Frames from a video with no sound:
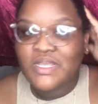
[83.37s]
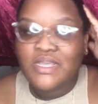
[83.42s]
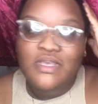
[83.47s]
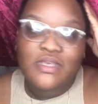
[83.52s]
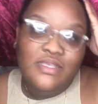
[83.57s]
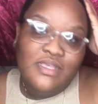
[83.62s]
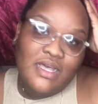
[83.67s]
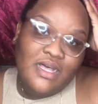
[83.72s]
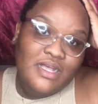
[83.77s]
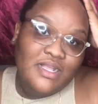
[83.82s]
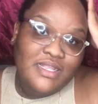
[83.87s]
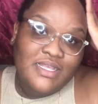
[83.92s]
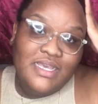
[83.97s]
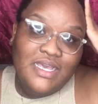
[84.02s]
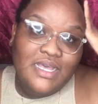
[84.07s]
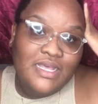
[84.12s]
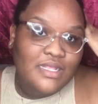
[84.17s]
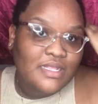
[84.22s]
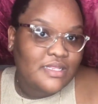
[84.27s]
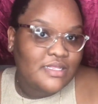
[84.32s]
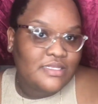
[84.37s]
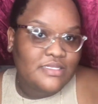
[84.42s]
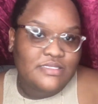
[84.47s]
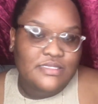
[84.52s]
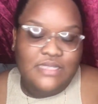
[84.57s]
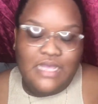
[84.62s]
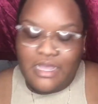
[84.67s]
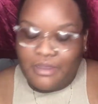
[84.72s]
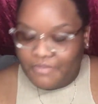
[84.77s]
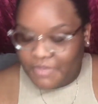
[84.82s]
Y'all, listen,
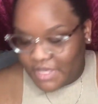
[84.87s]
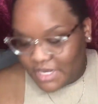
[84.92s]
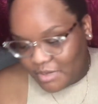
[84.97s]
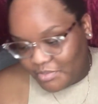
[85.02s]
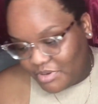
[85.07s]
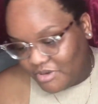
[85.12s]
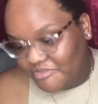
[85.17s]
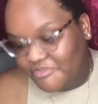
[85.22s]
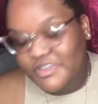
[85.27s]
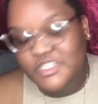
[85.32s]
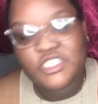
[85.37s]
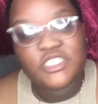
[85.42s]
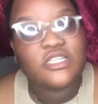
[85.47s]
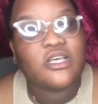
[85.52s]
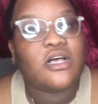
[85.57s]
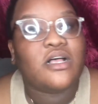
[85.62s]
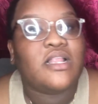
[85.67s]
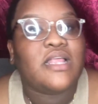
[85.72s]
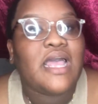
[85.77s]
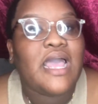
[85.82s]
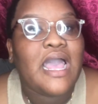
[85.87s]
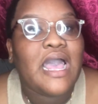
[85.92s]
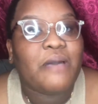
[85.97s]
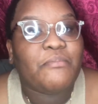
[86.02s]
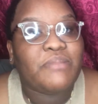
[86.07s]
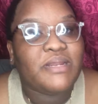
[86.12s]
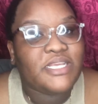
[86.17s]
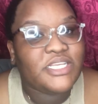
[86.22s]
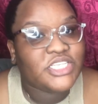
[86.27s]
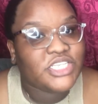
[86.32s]
I'm not a professional at
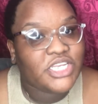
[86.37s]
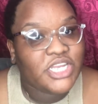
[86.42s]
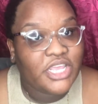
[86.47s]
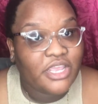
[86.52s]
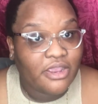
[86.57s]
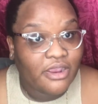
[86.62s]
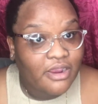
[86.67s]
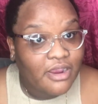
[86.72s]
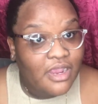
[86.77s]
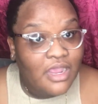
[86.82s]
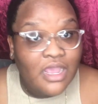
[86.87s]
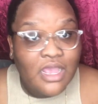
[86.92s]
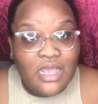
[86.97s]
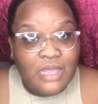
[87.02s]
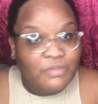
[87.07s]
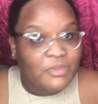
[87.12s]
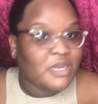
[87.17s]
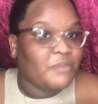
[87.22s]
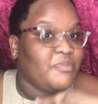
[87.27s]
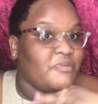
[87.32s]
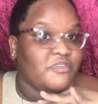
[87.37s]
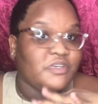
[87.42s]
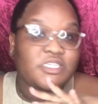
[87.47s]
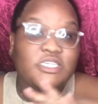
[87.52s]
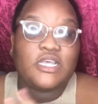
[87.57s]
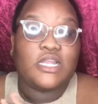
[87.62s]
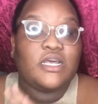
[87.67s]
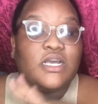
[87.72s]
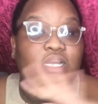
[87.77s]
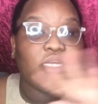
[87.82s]
bleaching hair. I'm not a professional
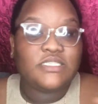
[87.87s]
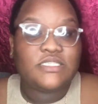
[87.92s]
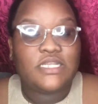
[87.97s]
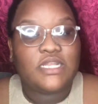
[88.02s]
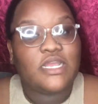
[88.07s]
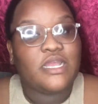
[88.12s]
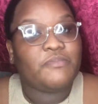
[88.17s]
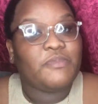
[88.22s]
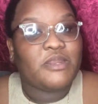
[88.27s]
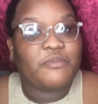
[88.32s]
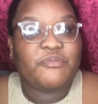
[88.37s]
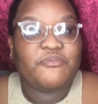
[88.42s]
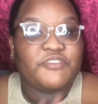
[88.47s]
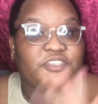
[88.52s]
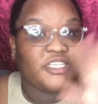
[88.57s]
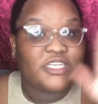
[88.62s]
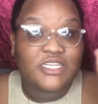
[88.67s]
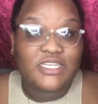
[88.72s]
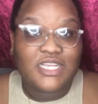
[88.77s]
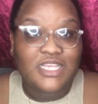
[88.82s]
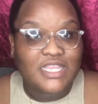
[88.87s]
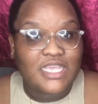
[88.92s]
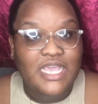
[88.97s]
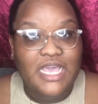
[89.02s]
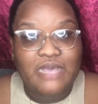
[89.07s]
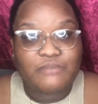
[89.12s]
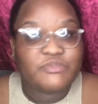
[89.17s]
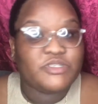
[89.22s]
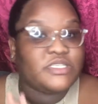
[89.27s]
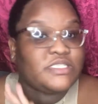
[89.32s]
at cutting hair. I'm not a professional at nothing.
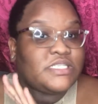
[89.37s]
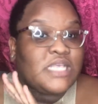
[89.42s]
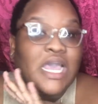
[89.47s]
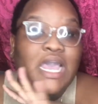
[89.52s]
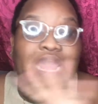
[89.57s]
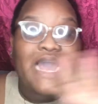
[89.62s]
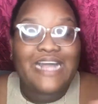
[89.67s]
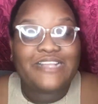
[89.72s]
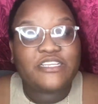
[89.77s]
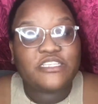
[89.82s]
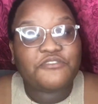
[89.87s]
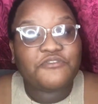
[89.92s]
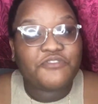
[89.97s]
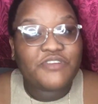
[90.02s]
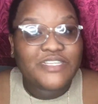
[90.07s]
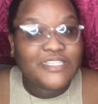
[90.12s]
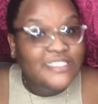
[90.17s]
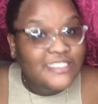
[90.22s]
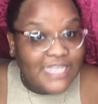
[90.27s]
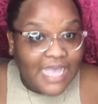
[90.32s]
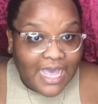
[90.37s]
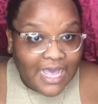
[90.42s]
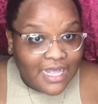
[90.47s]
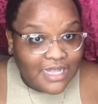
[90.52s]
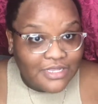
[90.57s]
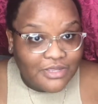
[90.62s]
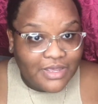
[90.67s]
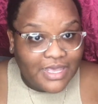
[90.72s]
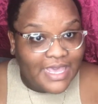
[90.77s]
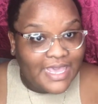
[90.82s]
I just freestyle,
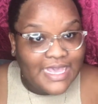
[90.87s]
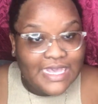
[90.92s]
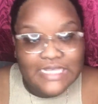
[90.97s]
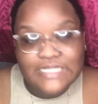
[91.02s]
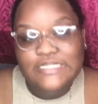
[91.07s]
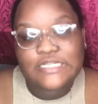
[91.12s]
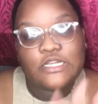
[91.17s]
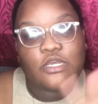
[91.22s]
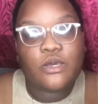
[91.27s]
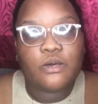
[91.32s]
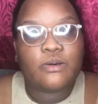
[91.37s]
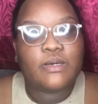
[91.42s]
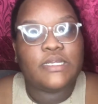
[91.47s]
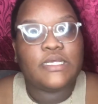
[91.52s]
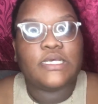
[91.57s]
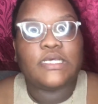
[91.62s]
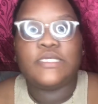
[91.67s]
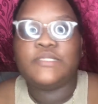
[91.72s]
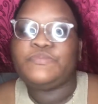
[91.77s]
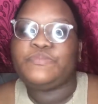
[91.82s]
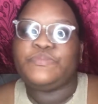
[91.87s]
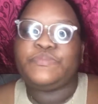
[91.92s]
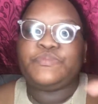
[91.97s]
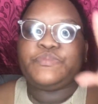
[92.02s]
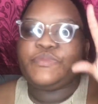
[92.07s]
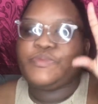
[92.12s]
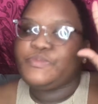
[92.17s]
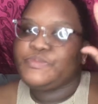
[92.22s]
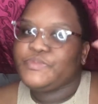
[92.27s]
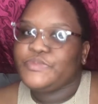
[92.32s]
okay? Because I don't want to,
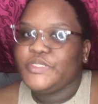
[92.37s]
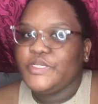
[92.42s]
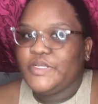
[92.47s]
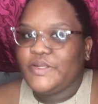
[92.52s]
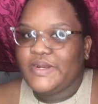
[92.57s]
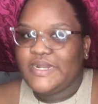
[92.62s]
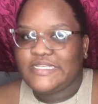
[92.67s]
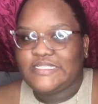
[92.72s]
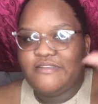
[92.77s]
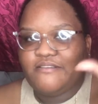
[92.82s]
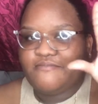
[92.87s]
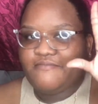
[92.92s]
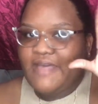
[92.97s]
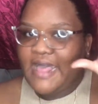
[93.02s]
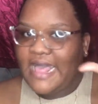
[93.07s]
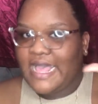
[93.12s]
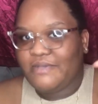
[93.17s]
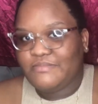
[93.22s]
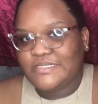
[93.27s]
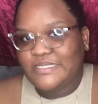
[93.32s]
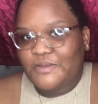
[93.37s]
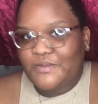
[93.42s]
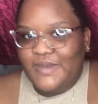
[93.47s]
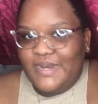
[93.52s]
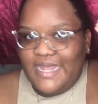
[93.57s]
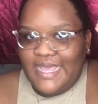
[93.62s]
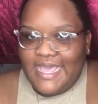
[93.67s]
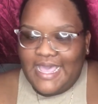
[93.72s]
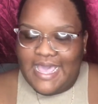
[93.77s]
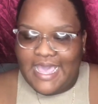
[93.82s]
you know, that's the vibes I want to
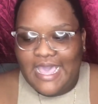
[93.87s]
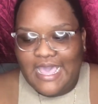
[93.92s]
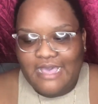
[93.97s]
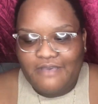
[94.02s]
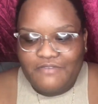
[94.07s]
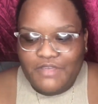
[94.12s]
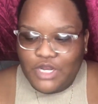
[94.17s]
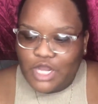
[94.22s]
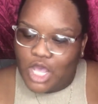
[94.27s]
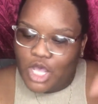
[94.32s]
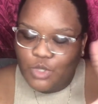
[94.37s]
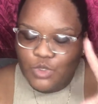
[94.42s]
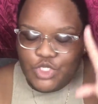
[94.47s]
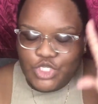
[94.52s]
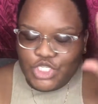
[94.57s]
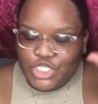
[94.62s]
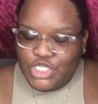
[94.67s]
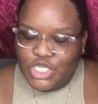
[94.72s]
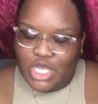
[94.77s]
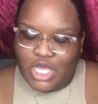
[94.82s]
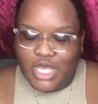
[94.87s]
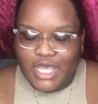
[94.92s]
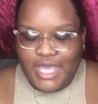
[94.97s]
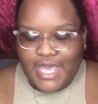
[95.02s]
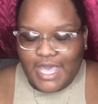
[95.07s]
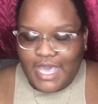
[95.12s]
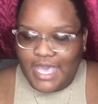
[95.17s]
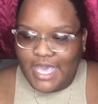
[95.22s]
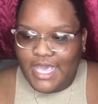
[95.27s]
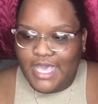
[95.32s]
have, you know, short
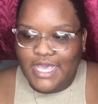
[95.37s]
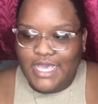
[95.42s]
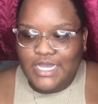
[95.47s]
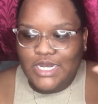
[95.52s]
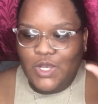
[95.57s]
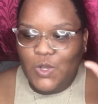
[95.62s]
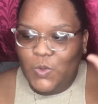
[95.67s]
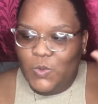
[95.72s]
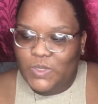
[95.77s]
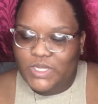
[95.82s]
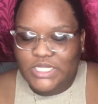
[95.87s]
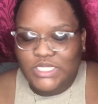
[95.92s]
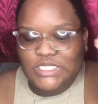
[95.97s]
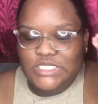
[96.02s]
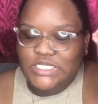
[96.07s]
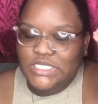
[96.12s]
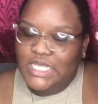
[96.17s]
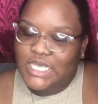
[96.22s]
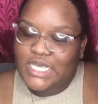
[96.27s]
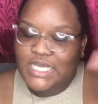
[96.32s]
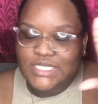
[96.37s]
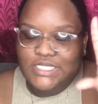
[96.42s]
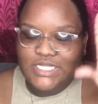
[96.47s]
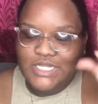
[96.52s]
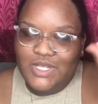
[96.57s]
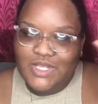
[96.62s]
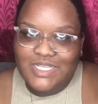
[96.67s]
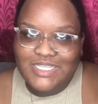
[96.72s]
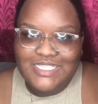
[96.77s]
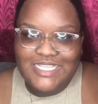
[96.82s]
hair and all these things,
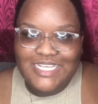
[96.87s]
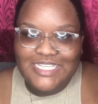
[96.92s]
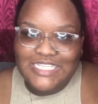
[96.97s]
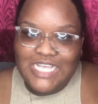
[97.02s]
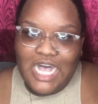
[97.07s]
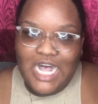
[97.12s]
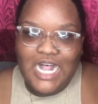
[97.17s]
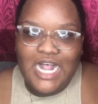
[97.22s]
y'all.